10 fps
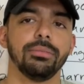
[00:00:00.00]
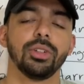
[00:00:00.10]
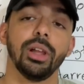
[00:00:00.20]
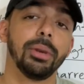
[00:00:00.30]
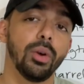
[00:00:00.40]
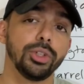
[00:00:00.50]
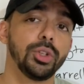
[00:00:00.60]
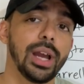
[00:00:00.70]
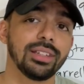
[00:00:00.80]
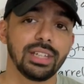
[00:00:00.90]
So let me know what
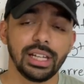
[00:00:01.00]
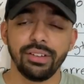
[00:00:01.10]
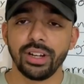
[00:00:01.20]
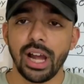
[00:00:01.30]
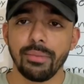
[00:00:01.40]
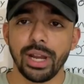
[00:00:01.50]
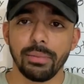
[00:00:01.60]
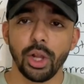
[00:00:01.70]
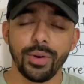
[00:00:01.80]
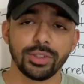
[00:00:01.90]
you guys think. Leave a comment down
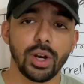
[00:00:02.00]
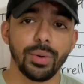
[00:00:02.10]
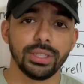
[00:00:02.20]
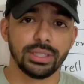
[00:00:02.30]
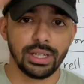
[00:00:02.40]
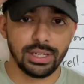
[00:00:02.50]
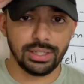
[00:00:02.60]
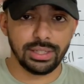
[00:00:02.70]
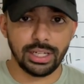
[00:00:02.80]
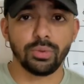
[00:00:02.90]
below as always.
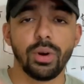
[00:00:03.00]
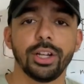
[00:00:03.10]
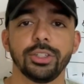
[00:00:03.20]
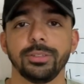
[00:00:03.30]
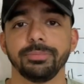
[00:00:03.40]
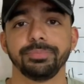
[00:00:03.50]
Thanks for watching.